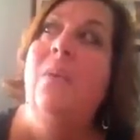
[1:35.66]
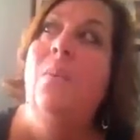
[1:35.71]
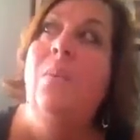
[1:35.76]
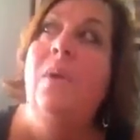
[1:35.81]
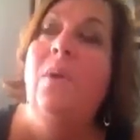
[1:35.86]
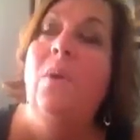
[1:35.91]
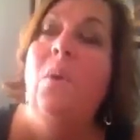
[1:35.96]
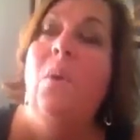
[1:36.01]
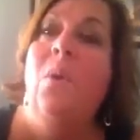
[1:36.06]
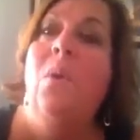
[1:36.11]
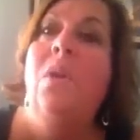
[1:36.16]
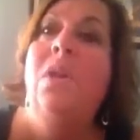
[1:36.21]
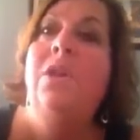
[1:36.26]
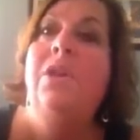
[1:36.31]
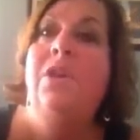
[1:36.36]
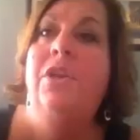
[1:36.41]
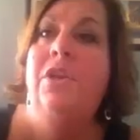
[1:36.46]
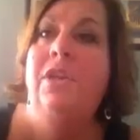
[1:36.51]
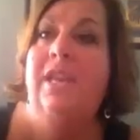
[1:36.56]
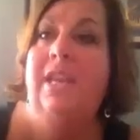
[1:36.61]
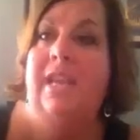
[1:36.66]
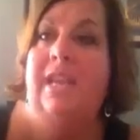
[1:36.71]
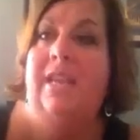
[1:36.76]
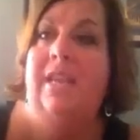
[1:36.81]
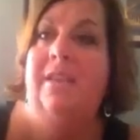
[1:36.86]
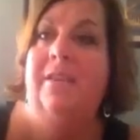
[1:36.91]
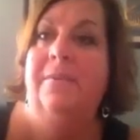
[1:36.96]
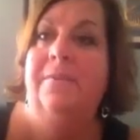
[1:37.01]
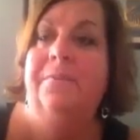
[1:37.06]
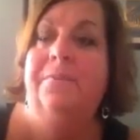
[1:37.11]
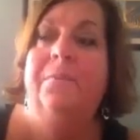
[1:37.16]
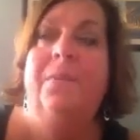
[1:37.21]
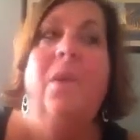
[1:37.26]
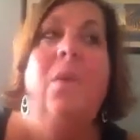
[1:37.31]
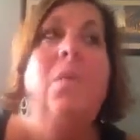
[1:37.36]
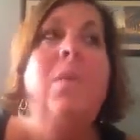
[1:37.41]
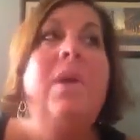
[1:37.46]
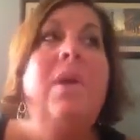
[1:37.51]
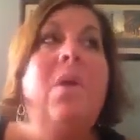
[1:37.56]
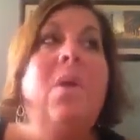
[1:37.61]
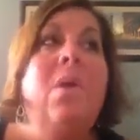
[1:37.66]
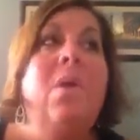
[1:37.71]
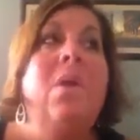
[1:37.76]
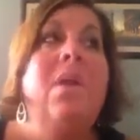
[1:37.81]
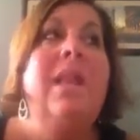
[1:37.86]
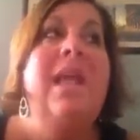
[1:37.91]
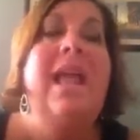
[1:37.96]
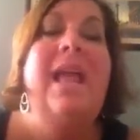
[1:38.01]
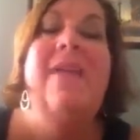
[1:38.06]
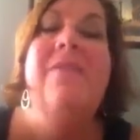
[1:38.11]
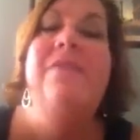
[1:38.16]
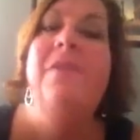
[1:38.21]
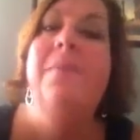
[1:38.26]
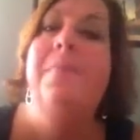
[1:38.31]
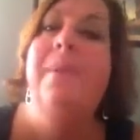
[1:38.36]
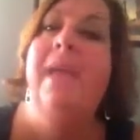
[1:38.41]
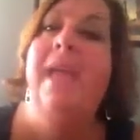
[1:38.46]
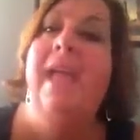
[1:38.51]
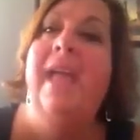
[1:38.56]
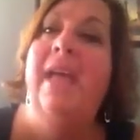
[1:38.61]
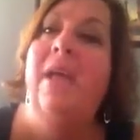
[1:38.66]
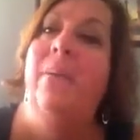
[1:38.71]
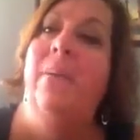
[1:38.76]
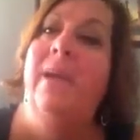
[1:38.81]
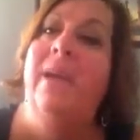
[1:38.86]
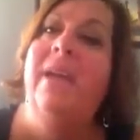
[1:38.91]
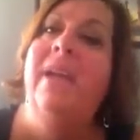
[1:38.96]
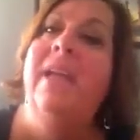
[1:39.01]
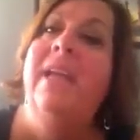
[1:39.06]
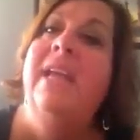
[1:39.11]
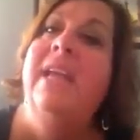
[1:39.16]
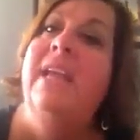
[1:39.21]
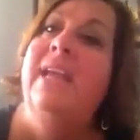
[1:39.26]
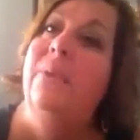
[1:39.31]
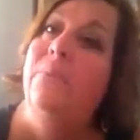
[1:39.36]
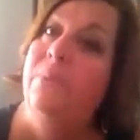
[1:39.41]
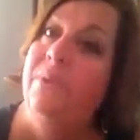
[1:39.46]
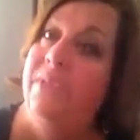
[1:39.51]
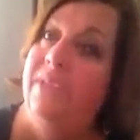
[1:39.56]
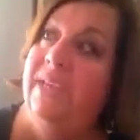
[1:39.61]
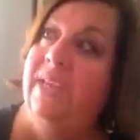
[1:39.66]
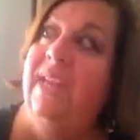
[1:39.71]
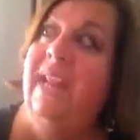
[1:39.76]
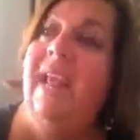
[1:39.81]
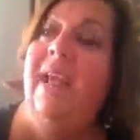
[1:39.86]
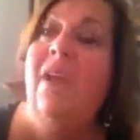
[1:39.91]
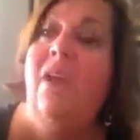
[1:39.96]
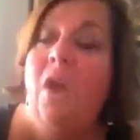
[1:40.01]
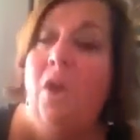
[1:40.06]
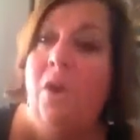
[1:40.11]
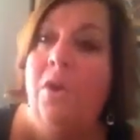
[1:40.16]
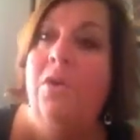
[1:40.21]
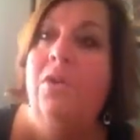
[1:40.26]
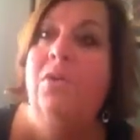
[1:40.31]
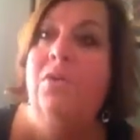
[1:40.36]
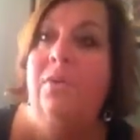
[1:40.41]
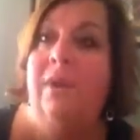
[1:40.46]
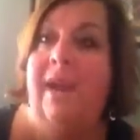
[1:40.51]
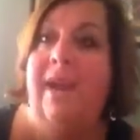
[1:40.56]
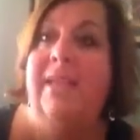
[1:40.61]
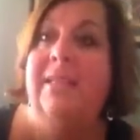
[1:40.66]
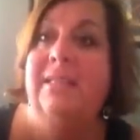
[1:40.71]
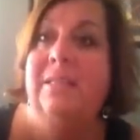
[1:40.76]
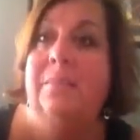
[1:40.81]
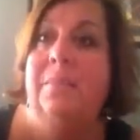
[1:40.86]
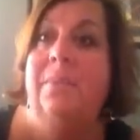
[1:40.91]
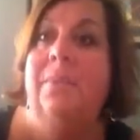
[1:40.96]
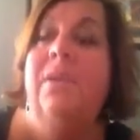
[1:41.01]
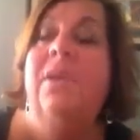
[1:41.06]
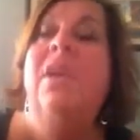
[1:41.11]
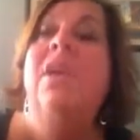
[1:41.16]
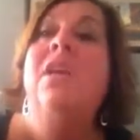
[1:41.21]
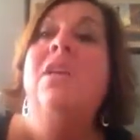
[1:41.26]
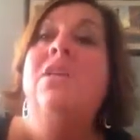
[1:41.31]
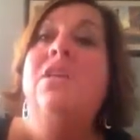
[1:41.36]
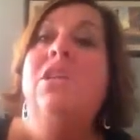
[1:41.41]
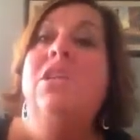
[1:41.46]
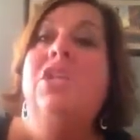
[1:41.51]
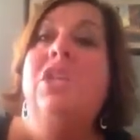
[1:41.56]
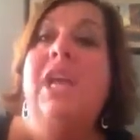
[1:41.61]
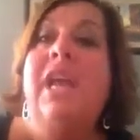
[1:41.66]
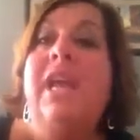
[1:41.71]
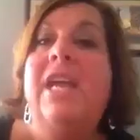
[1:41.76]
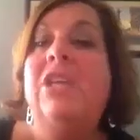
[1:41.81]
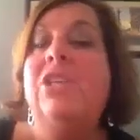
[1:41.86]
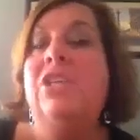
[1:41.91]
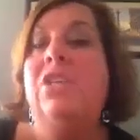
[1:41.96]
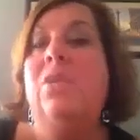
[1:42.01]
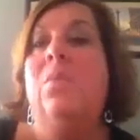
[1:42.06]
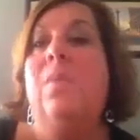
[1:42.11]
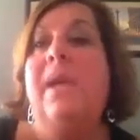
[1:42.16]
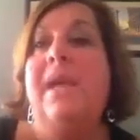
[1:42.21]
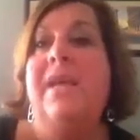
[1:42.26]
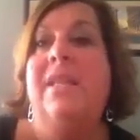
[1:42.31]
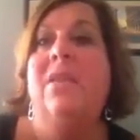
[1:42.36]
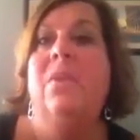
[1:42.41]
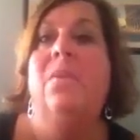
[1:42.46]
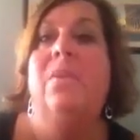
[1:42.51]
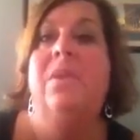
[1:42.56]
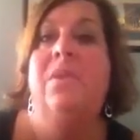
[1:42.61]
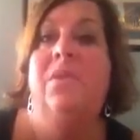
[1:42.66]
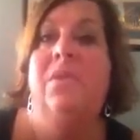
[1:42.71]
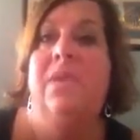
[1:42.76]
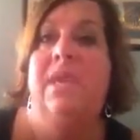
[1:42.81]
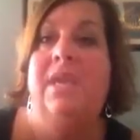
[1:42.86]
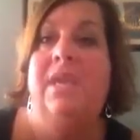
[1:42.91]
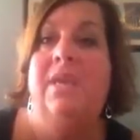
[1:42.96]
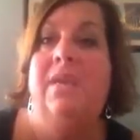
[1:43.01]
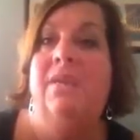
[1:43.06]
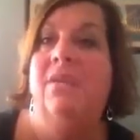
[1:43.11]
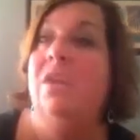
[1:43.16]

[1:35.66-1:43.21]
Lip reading: we're all unique. We all have the power within our own grasp to change the way that we think.